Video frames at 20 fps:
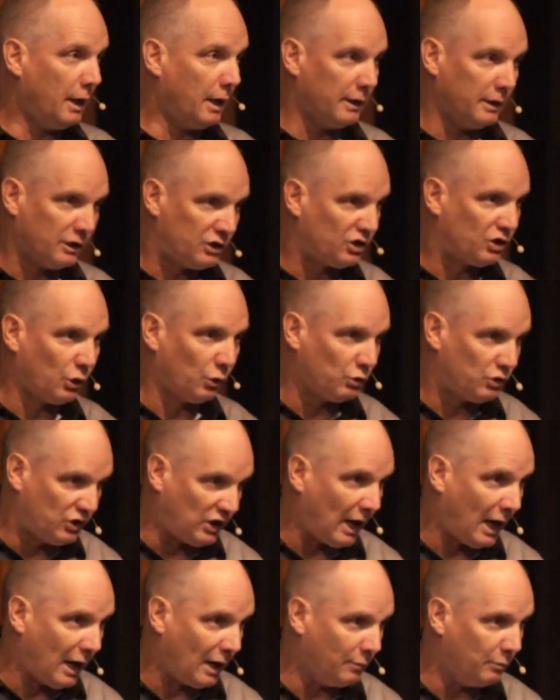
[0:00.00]
And it's so
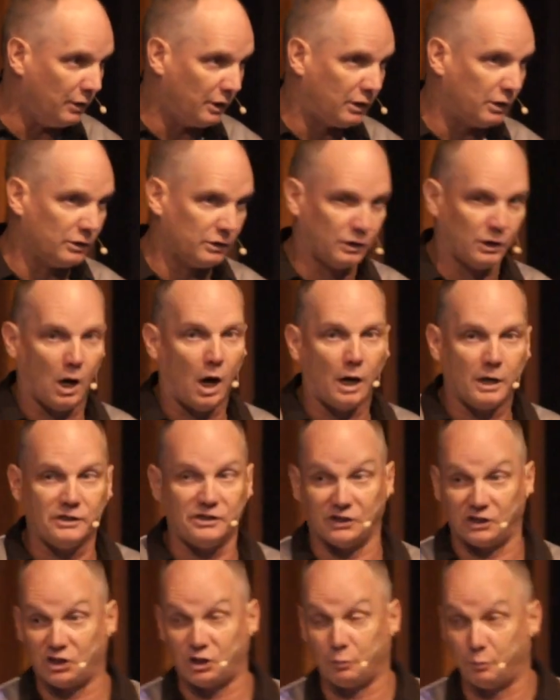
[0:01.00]
sad because God
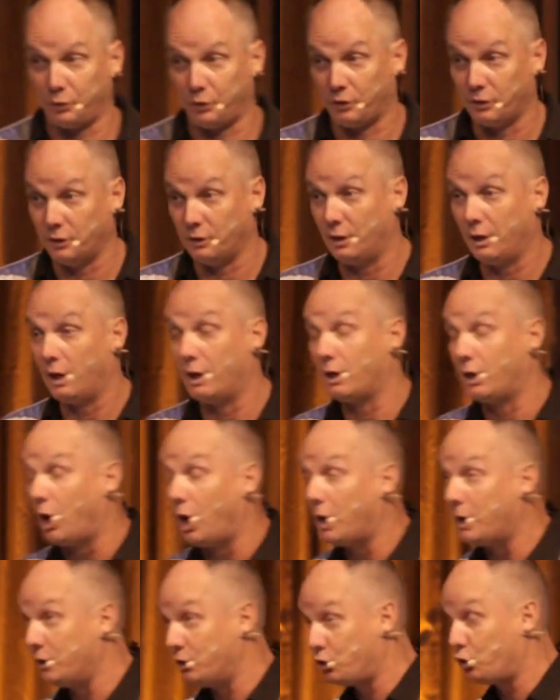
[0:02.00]

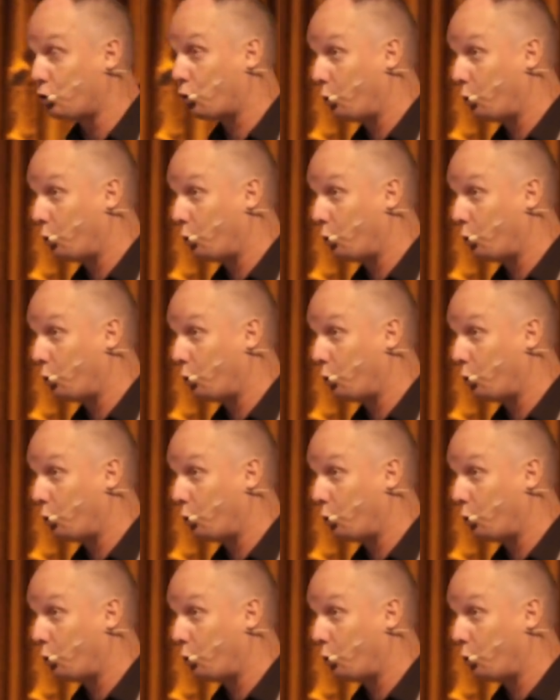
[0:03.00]
has